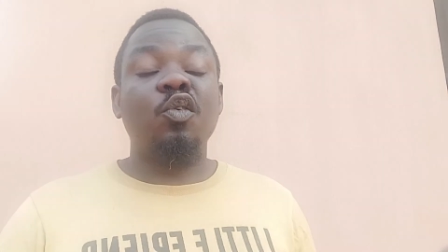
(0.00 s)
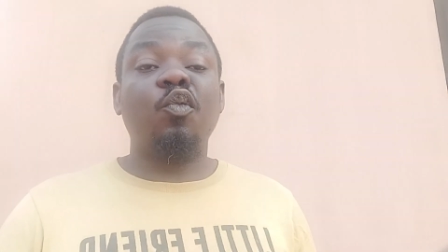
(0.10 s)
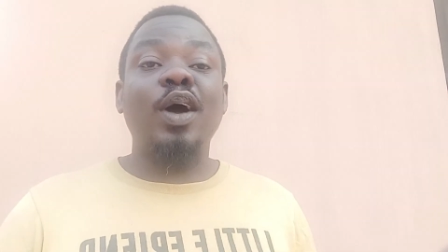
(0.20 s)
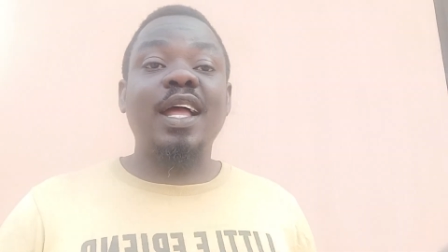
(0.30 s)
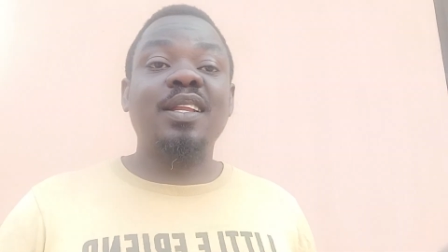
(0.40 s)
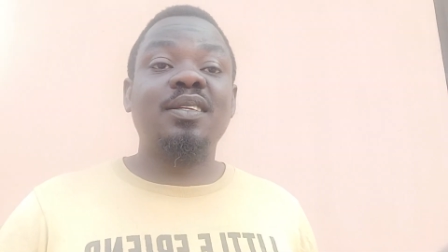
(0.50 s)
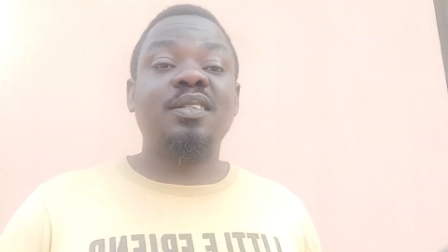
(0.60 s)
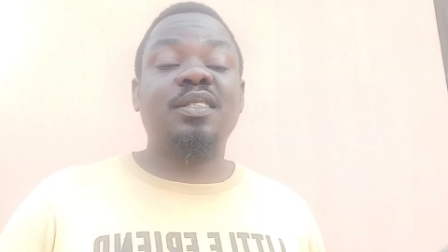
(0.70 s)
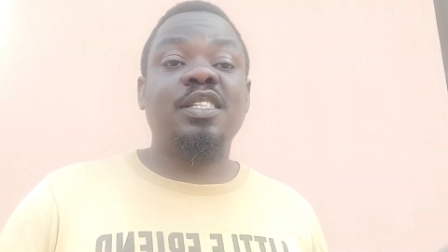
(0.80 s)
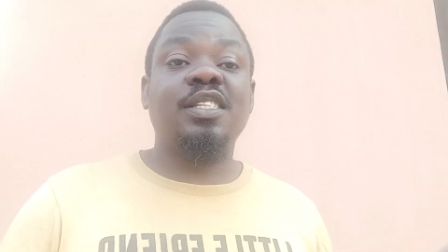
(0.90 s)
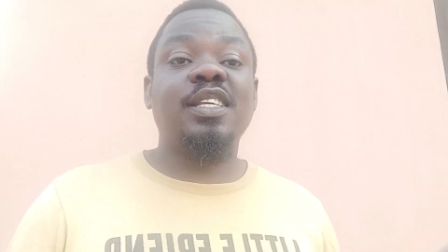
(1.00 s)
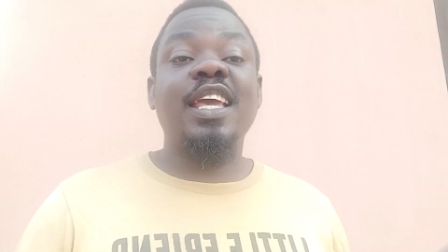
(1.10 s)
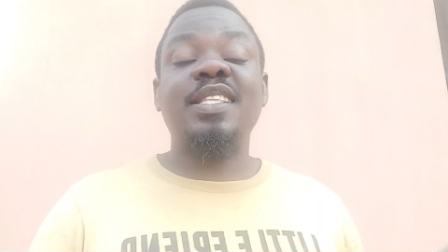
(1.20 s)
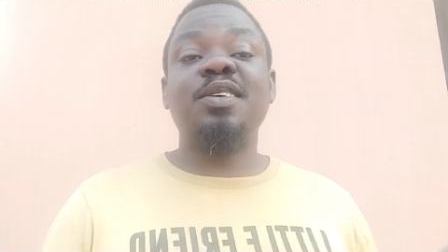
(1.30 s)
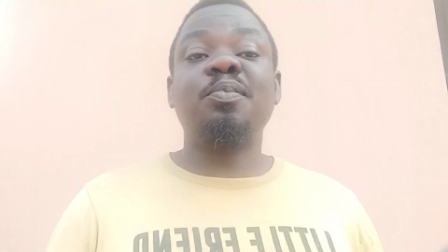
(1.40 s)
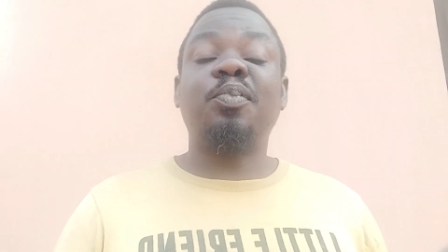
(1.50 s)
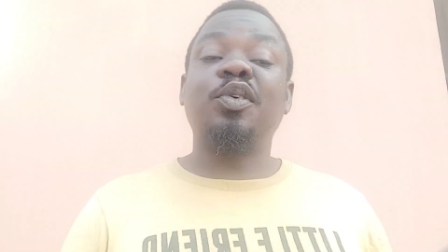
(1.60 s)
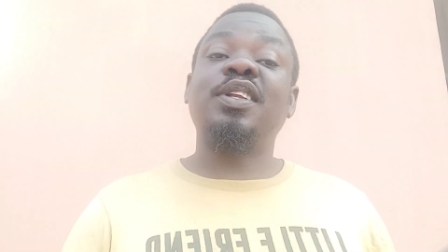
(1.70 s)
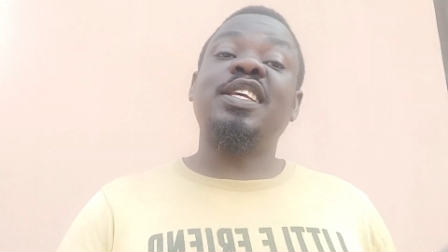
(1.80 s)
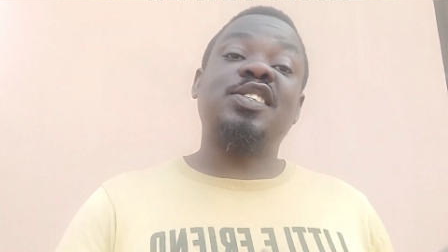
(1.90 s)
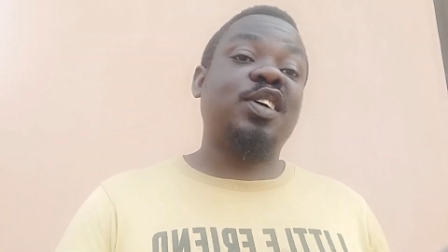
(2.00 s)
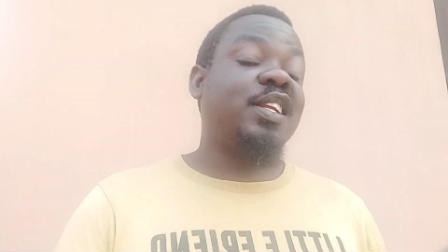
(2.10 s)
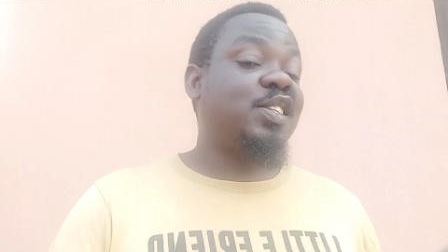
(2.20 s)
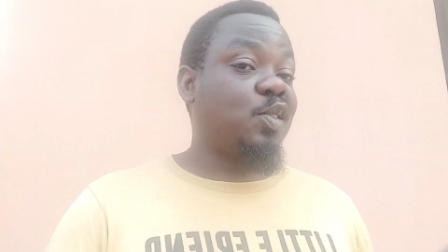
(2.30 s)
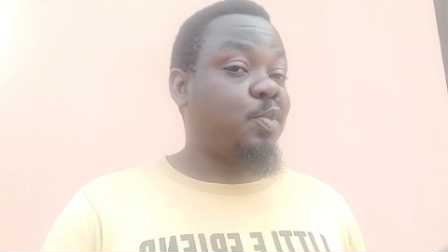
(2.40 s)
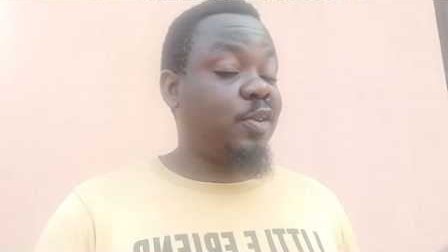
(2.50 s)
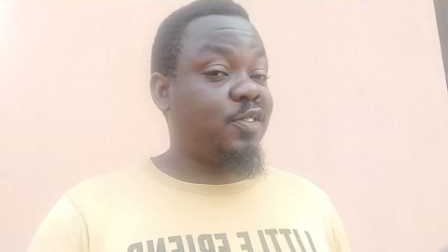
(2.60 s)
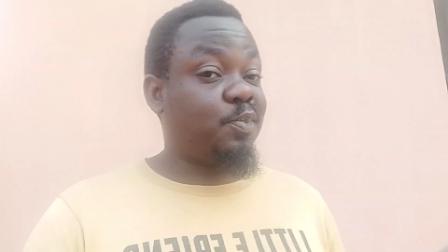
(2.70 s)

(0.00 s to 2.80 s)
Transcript: while the earthen pond is not a surface